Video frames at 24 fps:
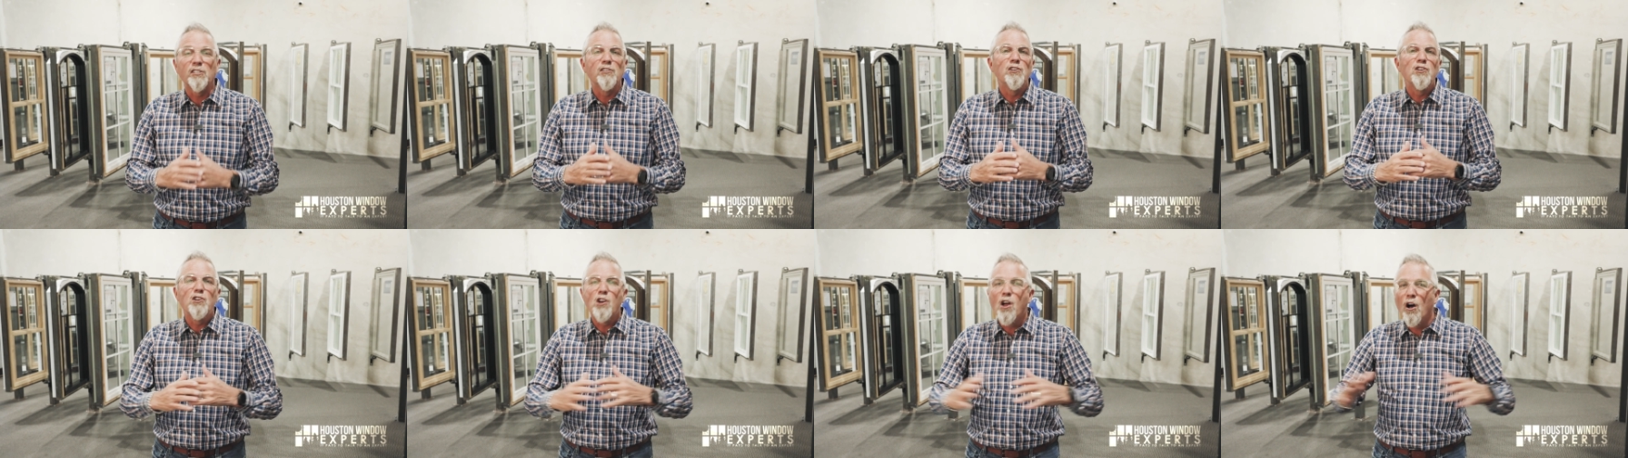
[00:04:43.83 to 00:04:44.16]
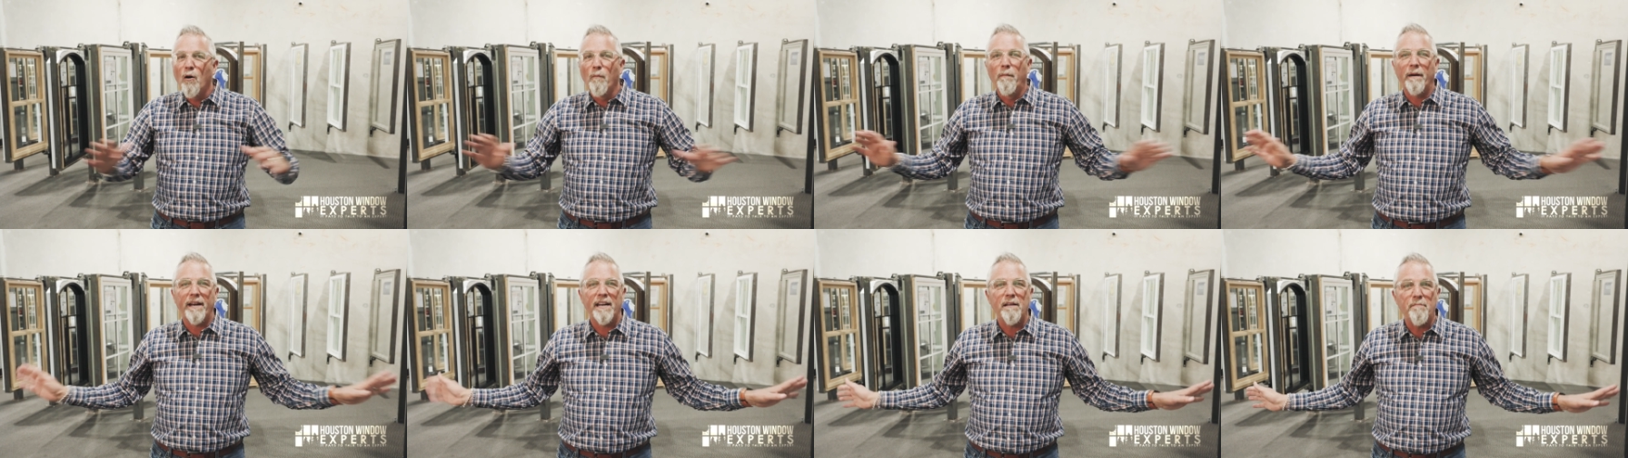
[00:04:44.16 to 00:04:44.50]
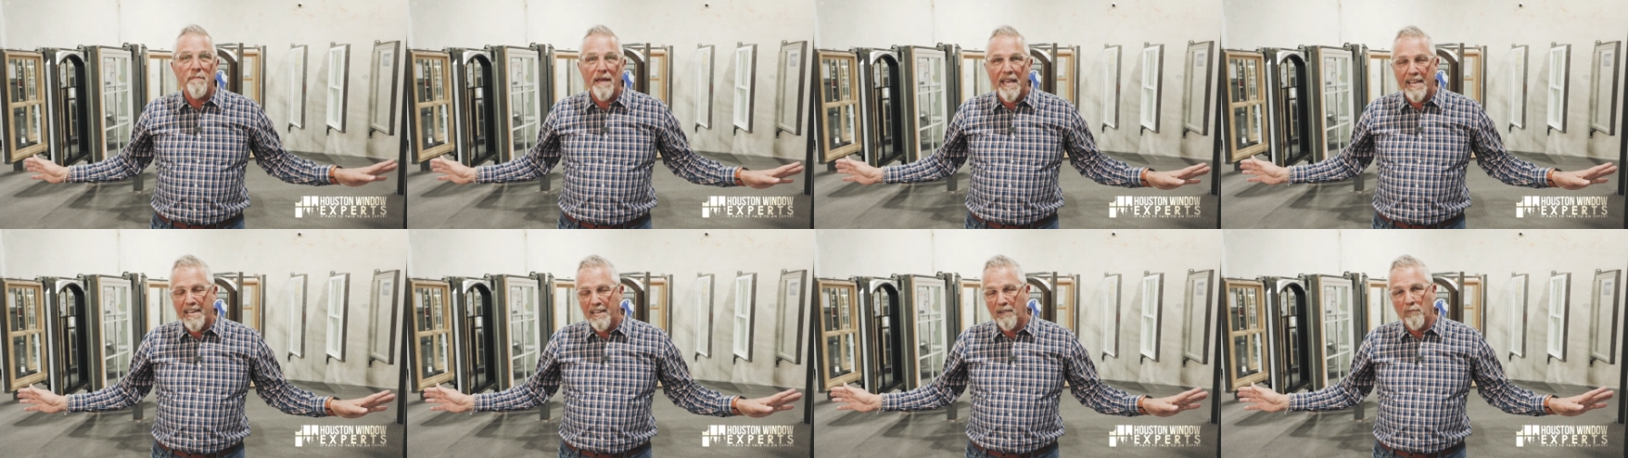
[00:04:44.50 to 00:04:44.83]
nobody
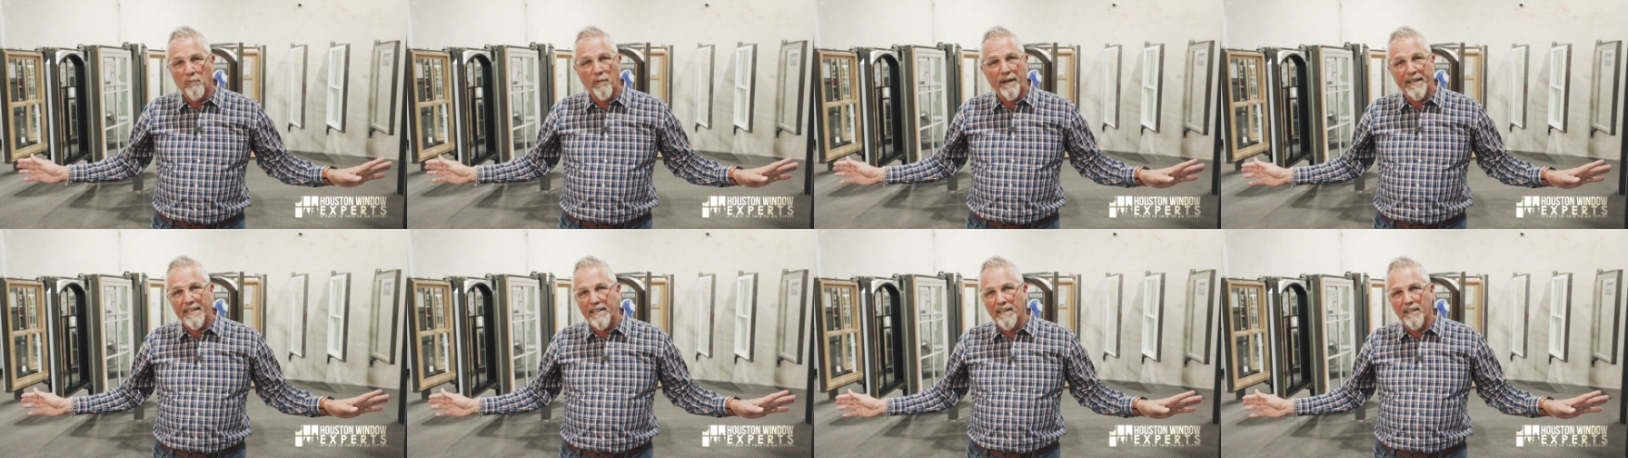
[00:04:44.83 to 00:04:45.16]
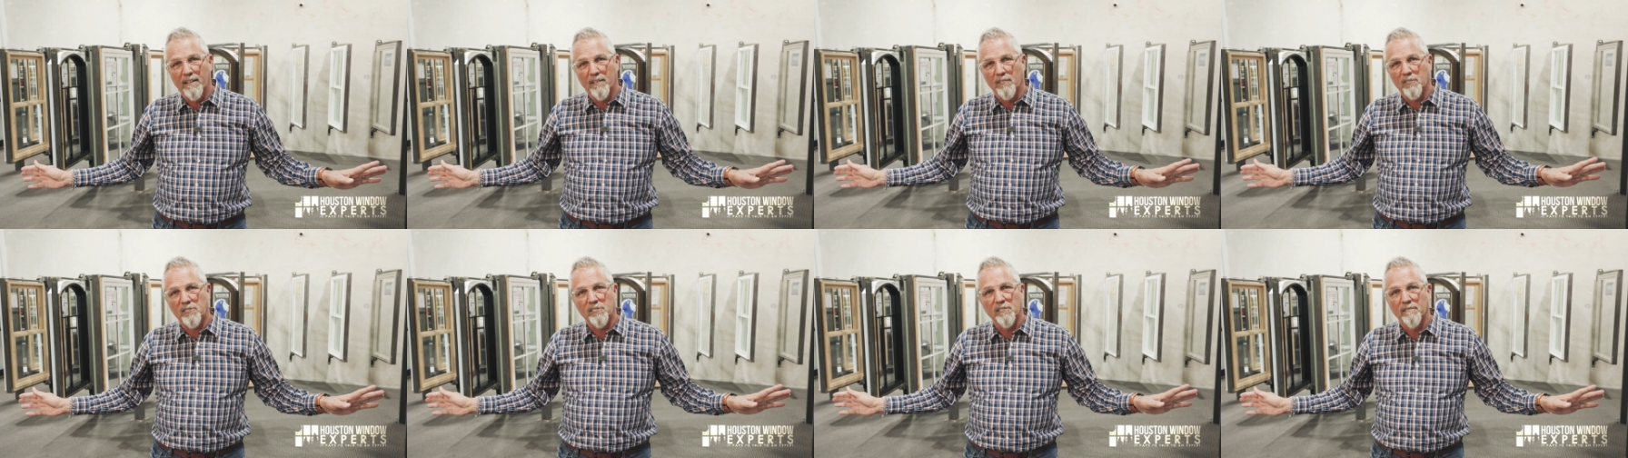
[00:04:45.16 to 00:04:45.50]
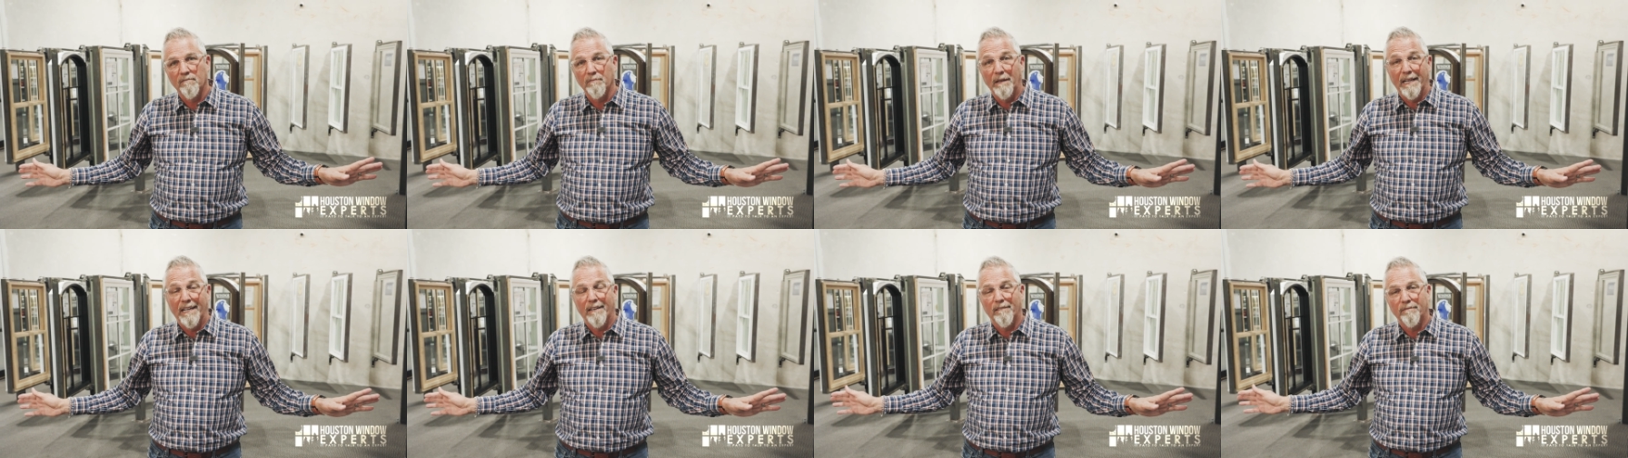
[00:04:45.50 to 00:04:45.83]
making windows,
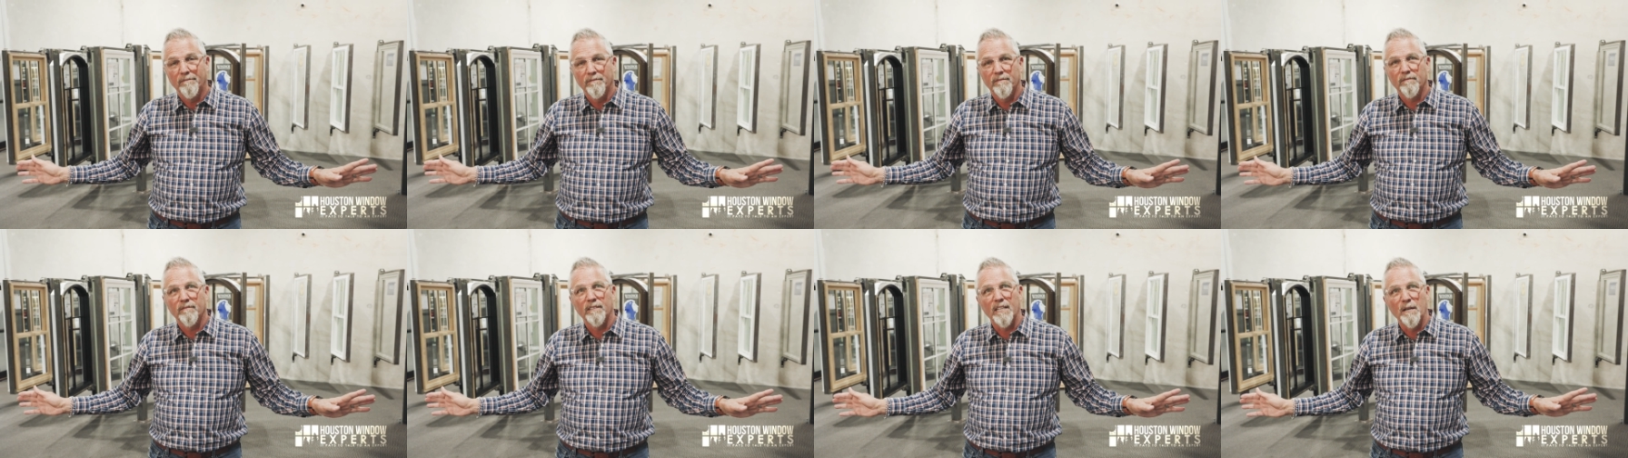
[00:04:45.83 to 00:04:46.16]
well,